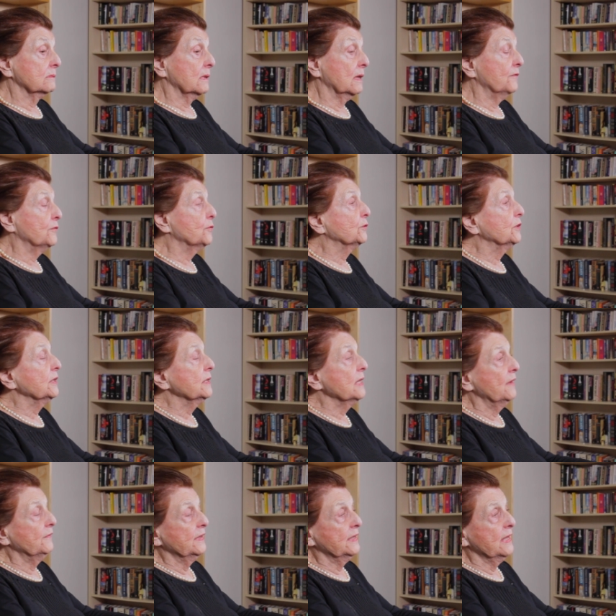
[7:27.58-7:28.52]
if you didn't
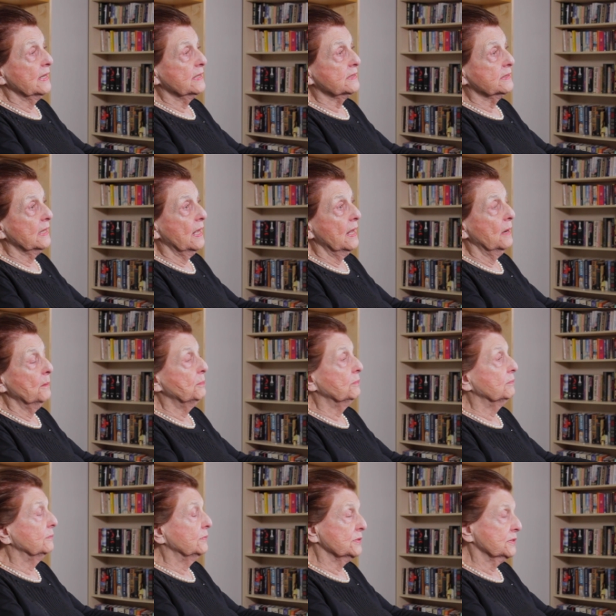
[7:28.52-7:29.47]
have any extra help,
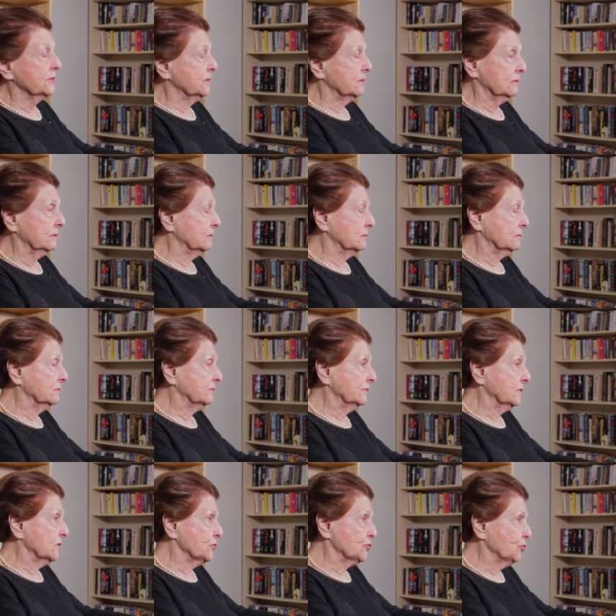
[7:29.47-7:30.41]
was
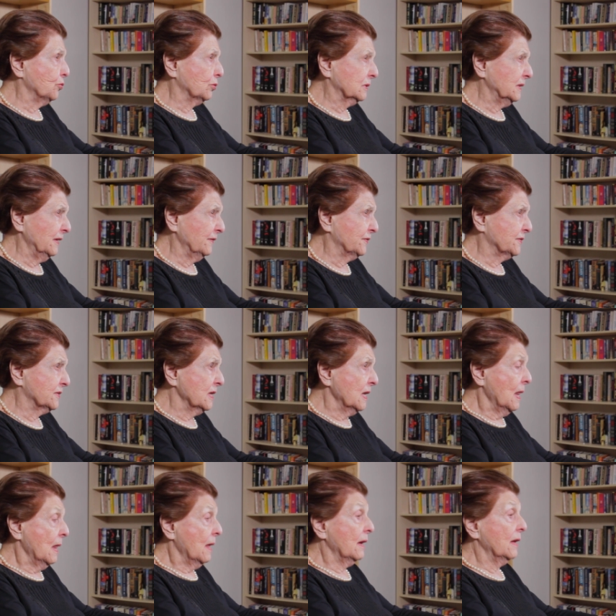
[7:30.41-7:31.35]
short-lived.
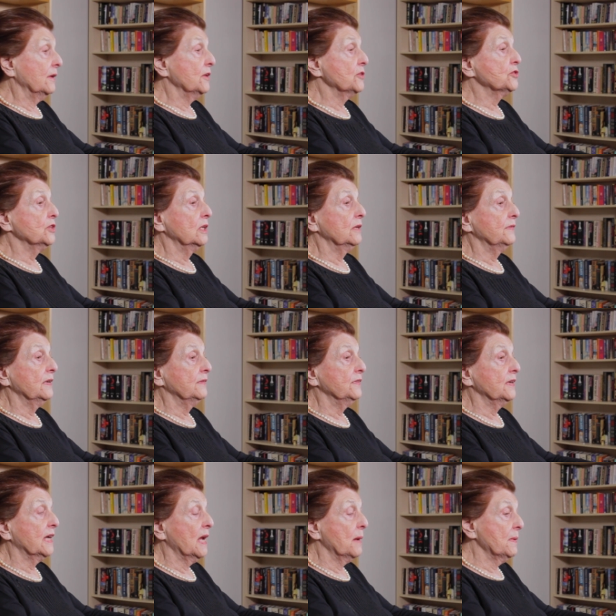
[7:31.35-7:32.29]
Initially, when
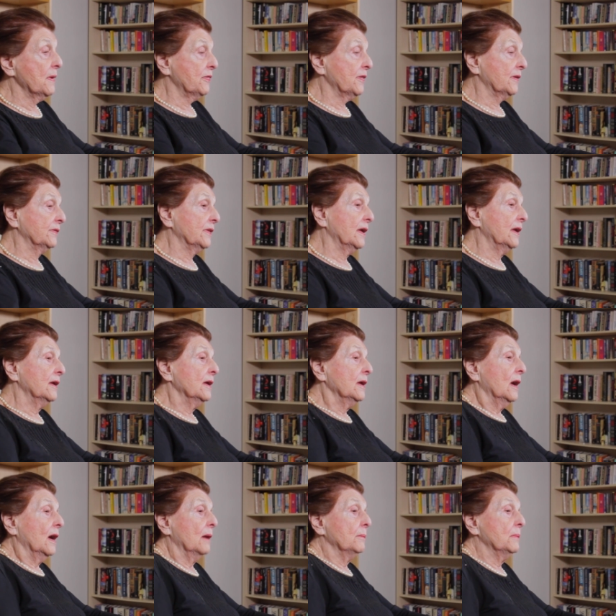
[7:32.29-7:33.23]
we came, I think the
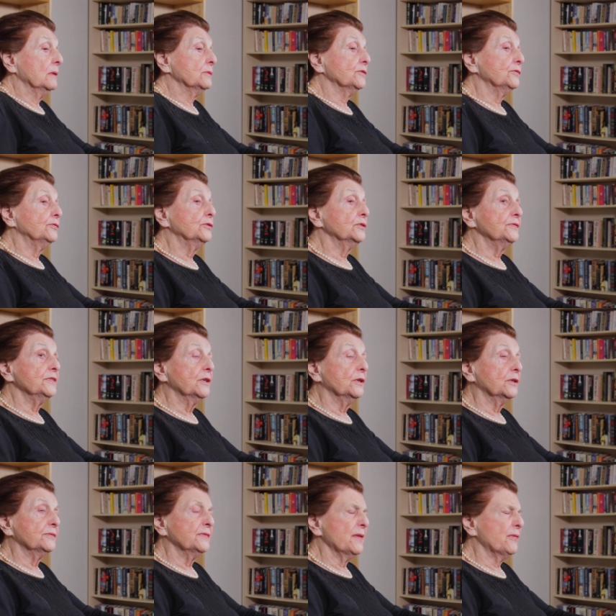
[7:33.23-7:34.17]
amount of food we
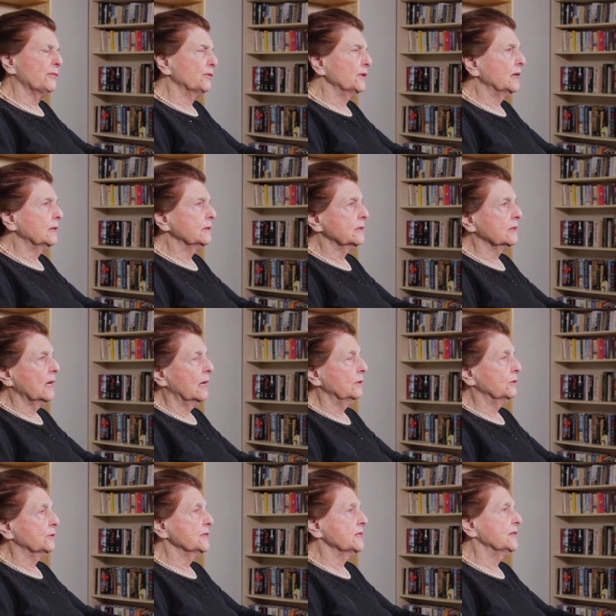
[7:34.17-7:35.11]
got were 300
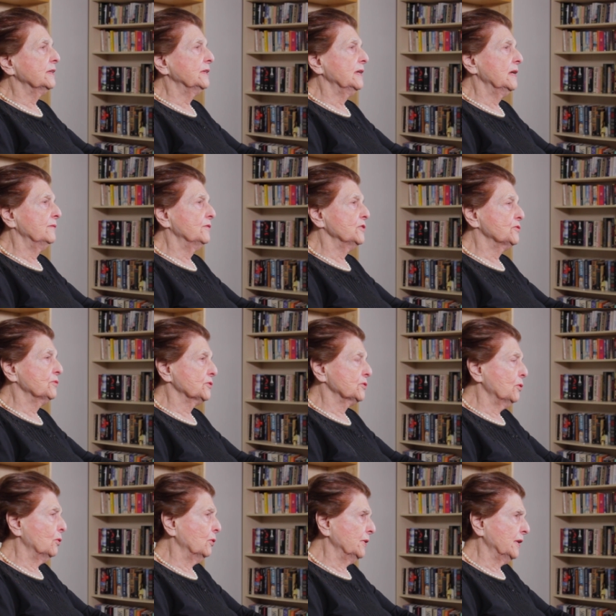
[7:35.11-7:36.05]
calories a day, which was
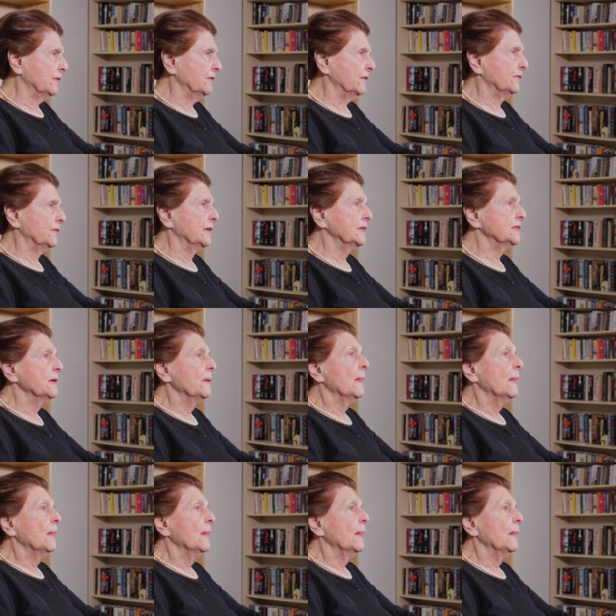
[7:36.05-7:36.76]
all liquefied,